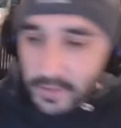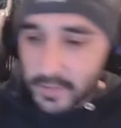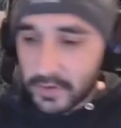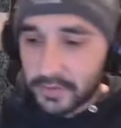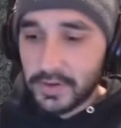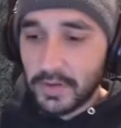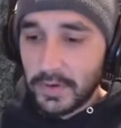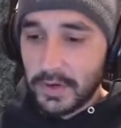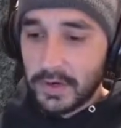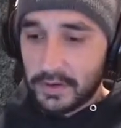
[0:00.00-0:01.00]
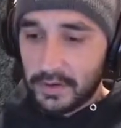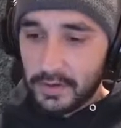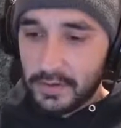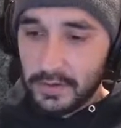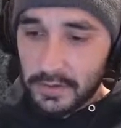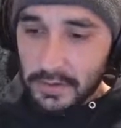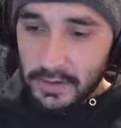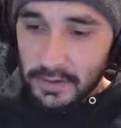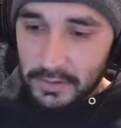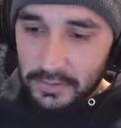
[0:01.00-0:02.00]
First thing we need to do
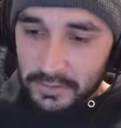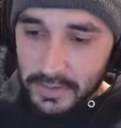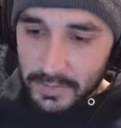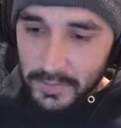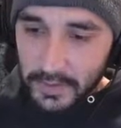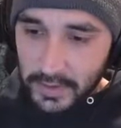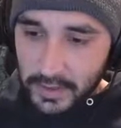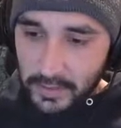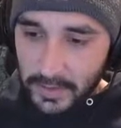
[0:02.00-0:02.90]
is come over here,